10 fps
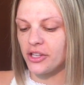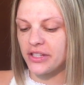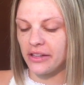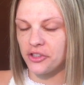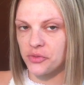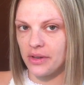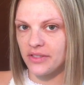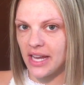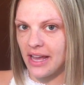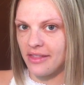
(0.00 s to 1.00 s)
saw Taylor
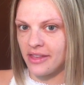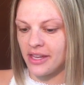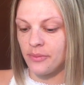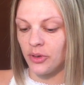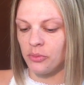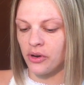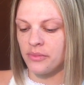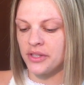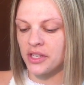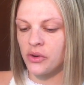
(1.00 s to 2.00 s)
Swift at the
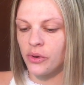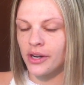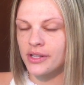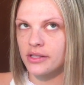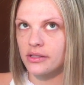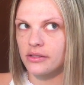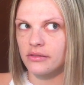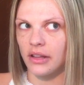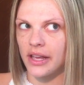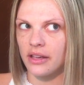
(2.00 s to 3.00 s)
Billboard Music Awards
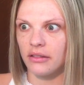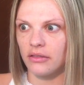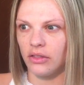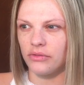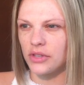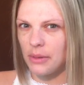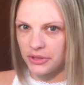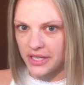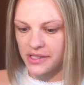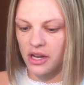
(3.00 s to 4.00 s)
like a
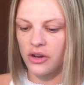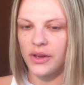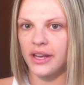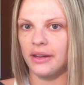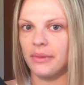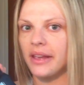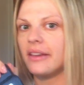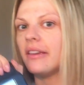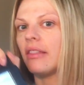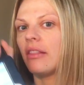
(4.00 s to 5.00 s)
couple days ago and I'm
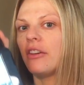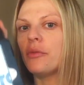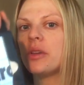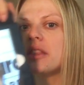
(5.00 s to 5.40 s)
like in love